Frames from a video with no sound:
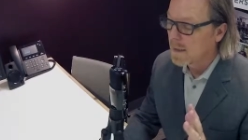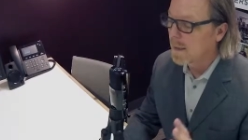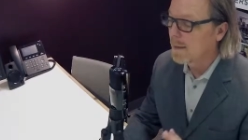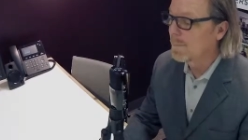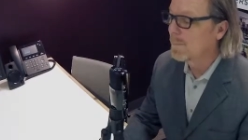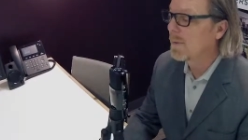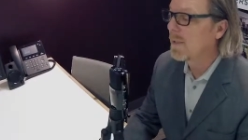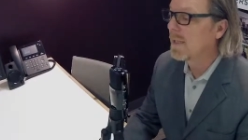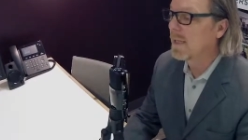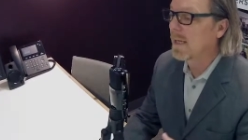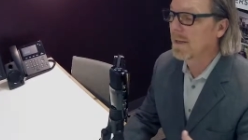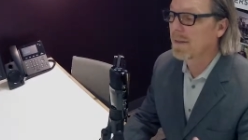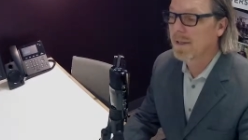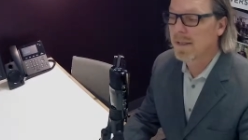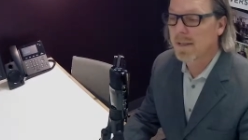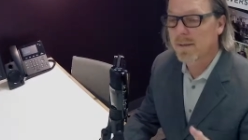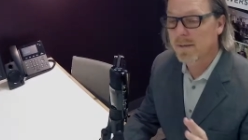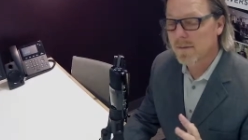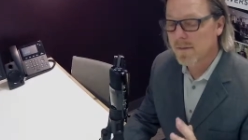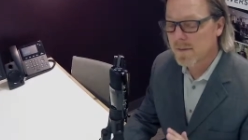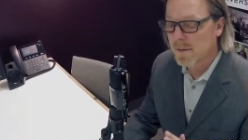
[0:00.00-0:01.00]
and B, I
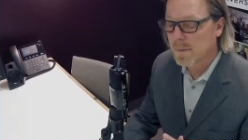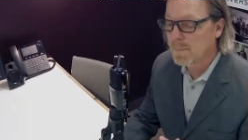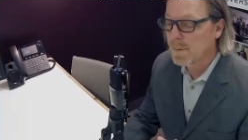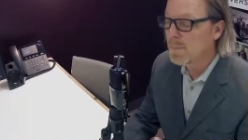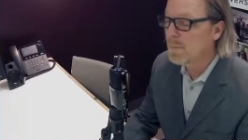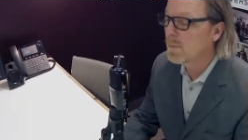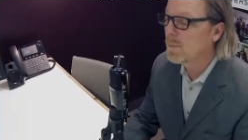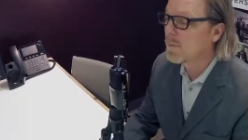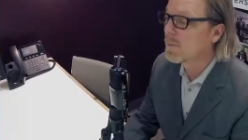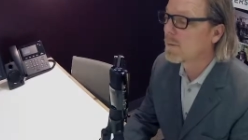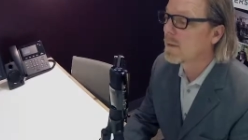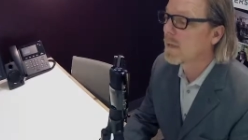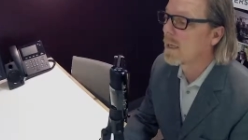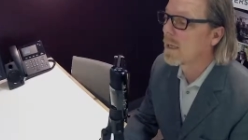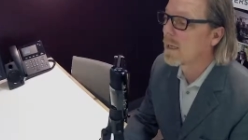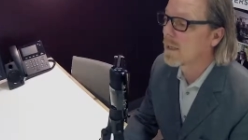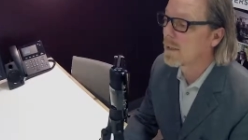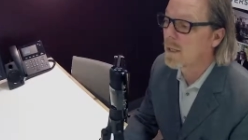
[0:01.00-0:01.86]
think some people, uh,